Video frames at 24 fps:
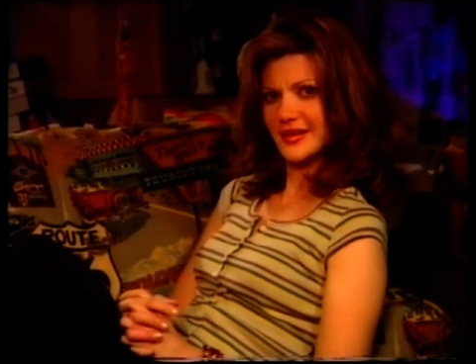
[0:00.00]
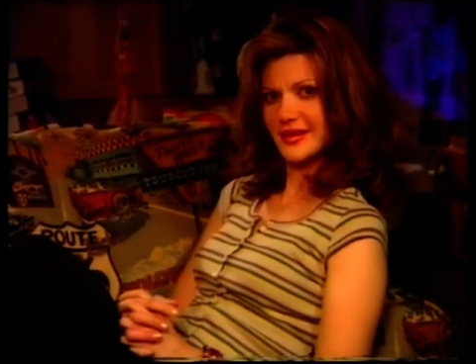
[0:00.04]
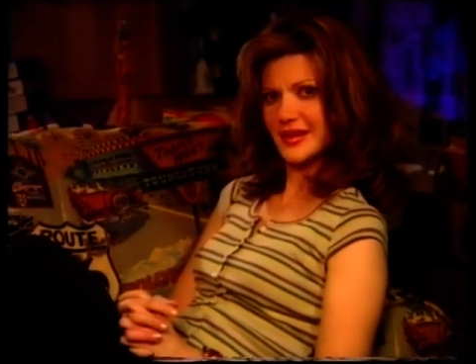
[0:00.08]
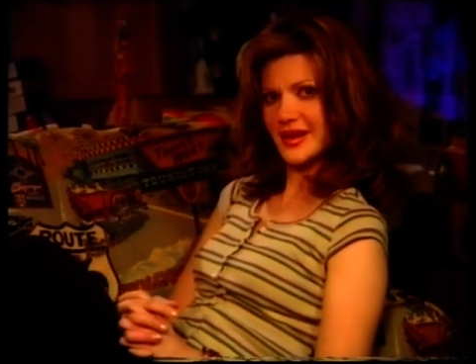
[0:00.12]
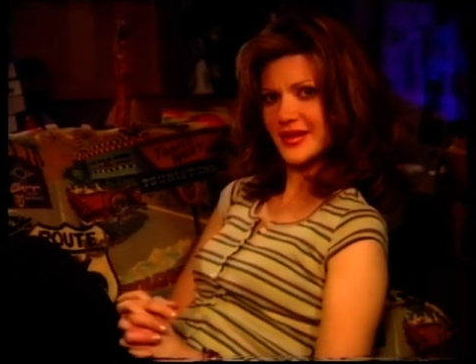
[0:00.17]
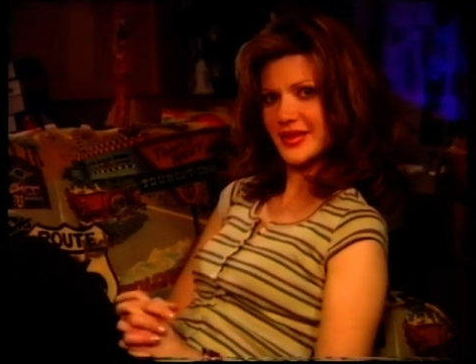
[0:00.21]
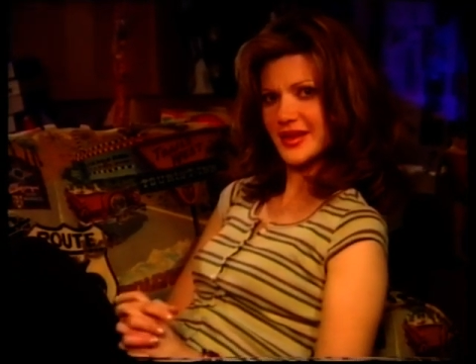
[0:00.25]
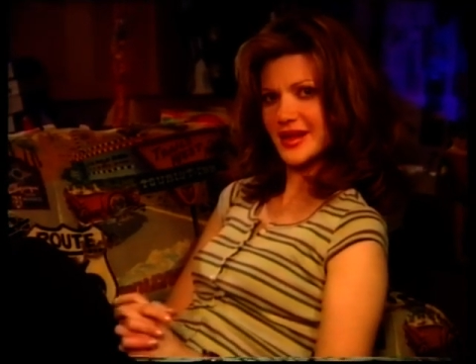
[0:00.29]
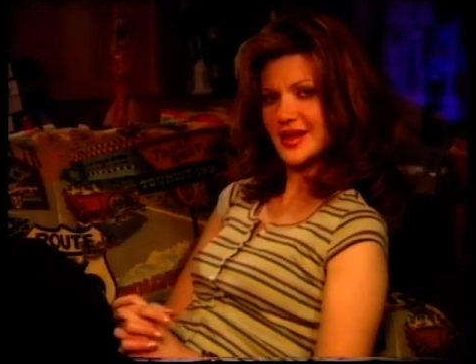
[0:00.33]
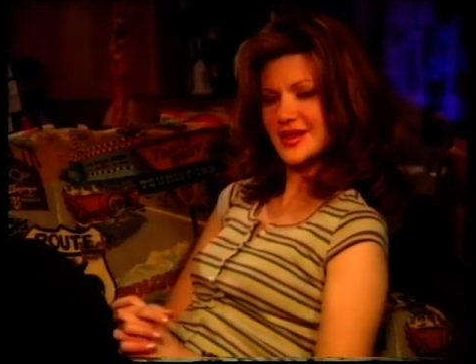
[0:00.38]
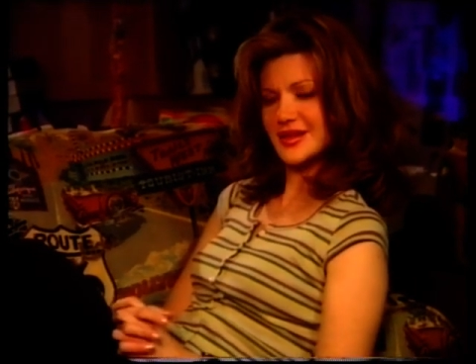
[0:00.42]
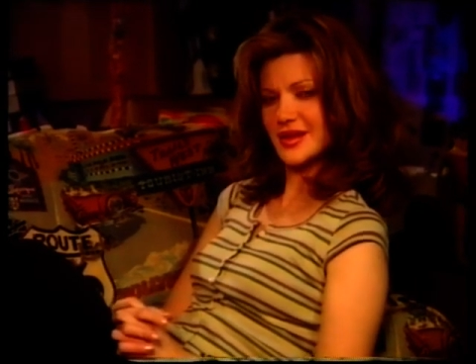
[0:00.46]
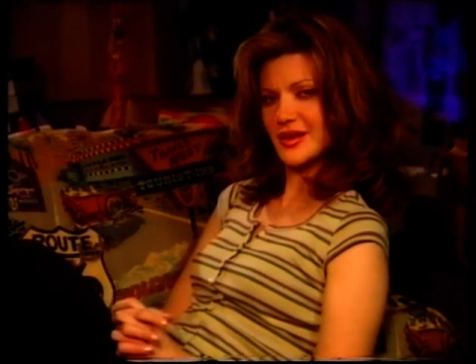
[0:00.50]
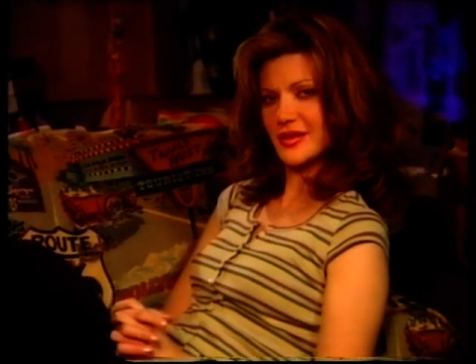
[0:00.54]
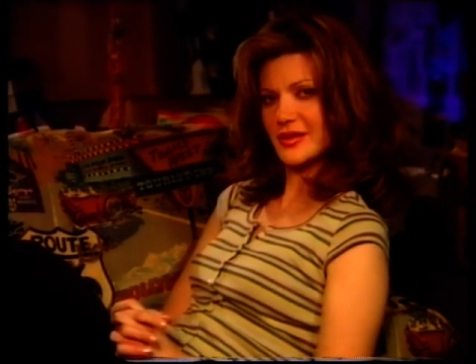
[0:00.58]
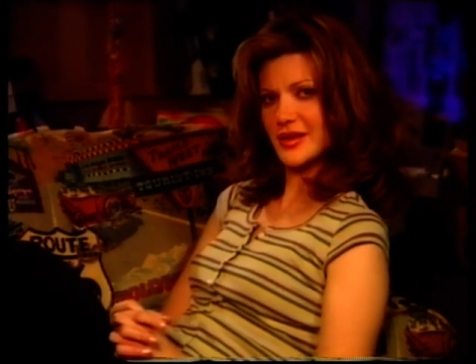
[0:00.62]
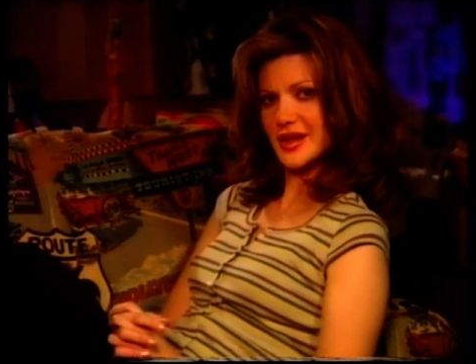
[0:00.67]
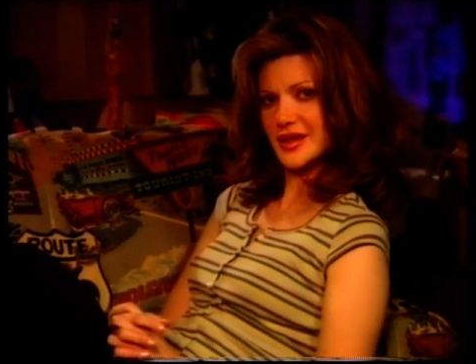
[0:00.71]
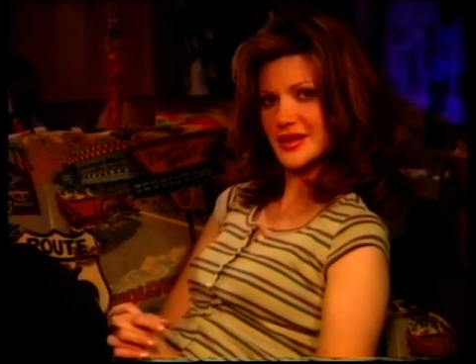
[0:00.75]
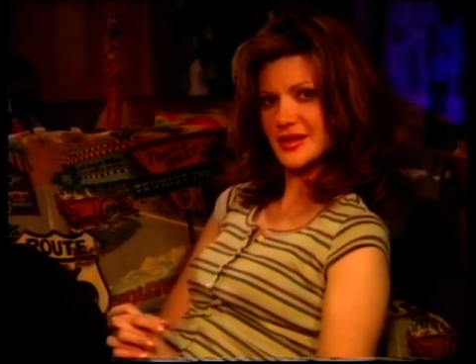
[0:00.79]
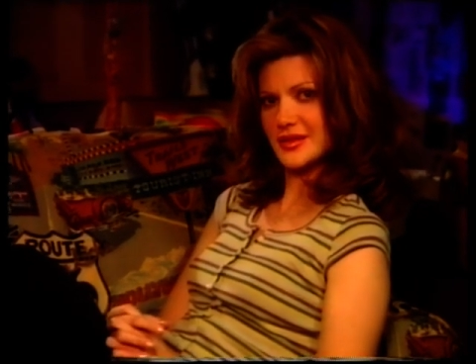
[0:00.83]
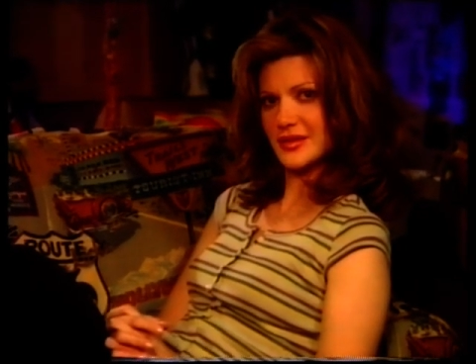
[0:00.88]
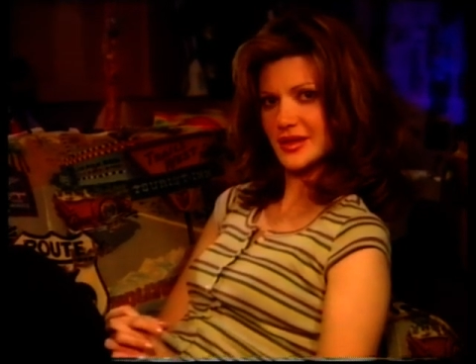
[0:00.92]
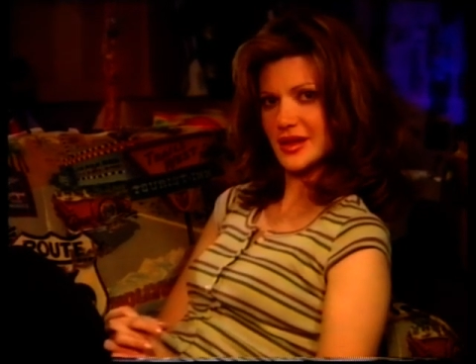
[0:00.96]
I think it's
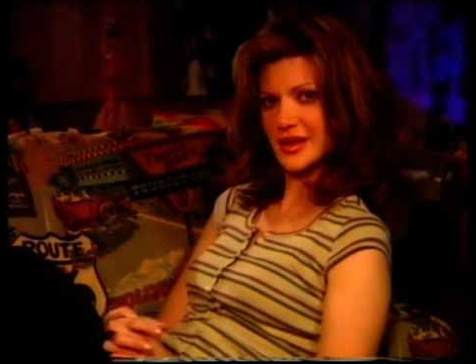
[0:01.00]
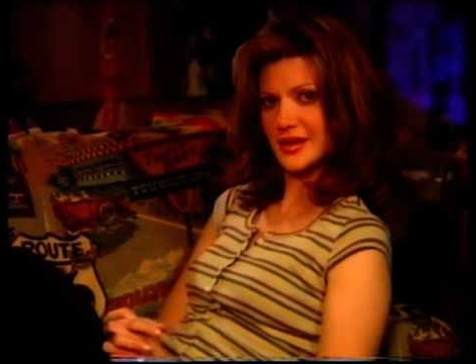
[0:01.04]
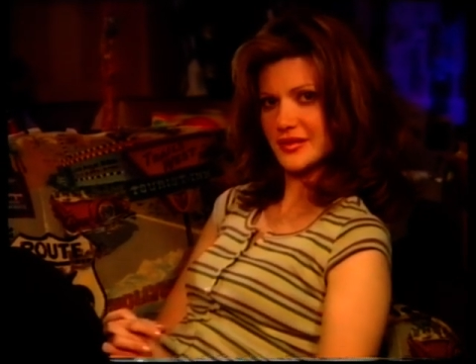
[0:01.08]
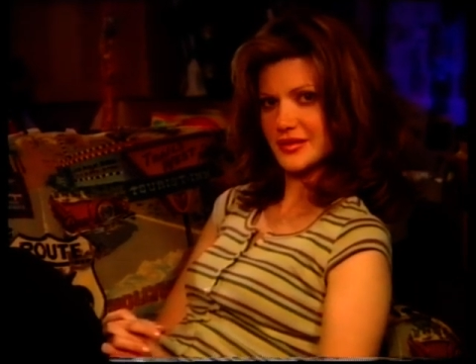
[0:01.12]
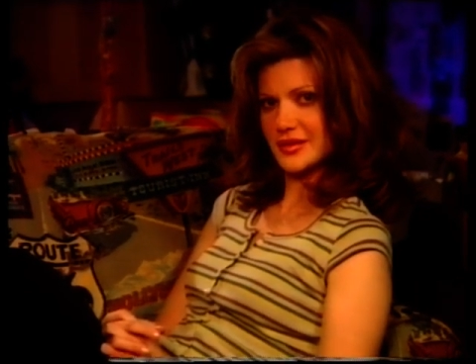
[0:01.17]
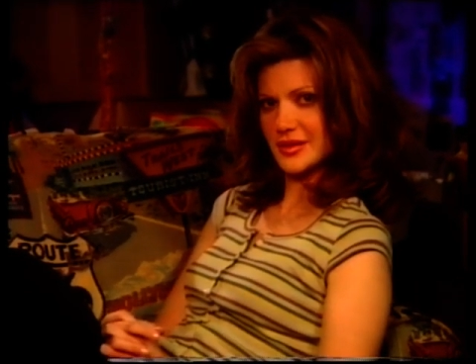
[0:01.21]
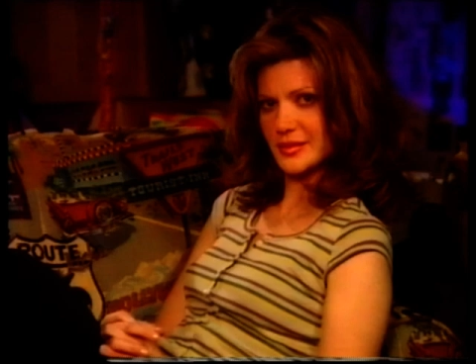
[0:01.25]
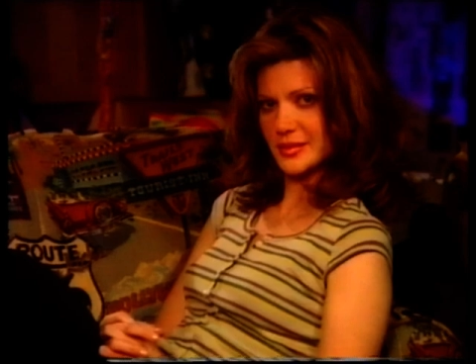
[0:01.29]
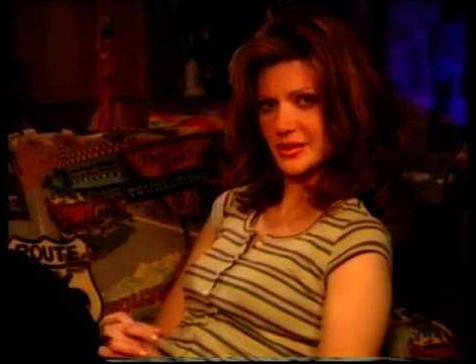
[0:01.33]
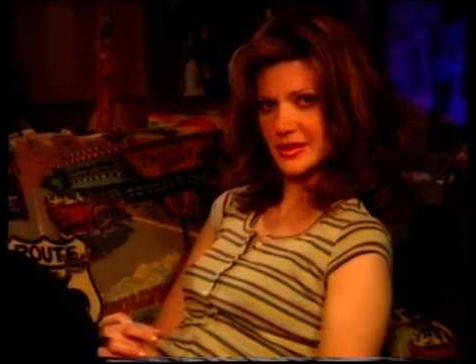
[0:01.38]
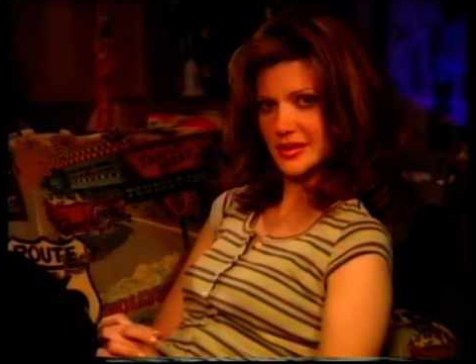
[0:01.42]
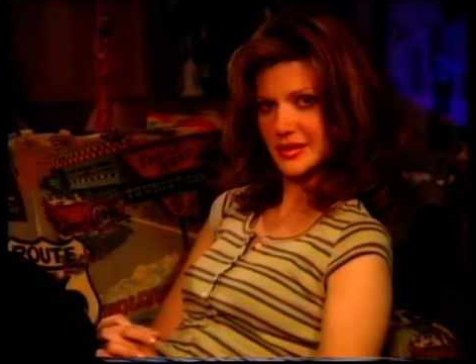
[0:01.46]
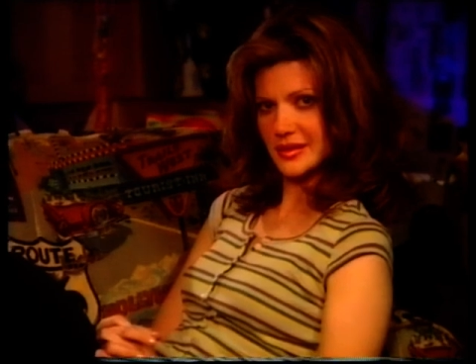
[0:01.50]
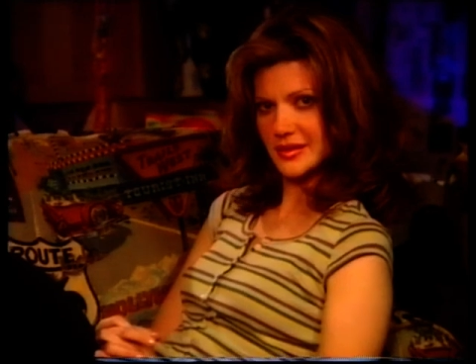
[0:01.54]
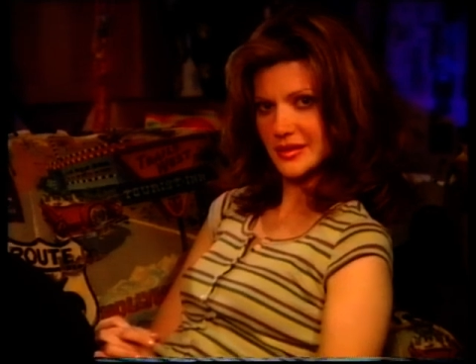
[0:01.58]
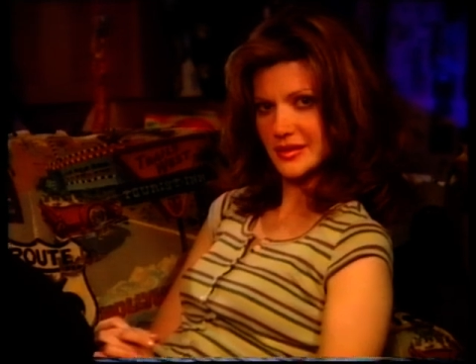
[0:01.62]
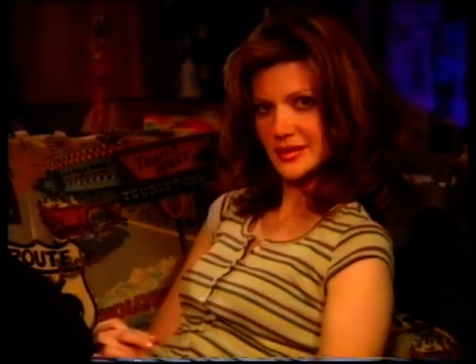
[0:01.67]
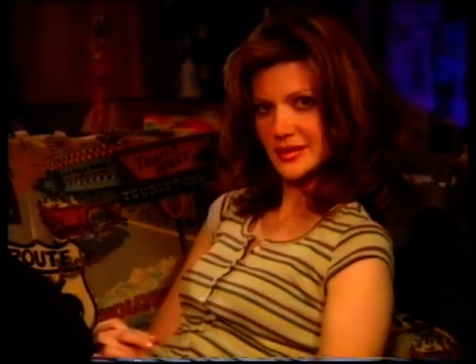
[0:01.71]
already too comfortable.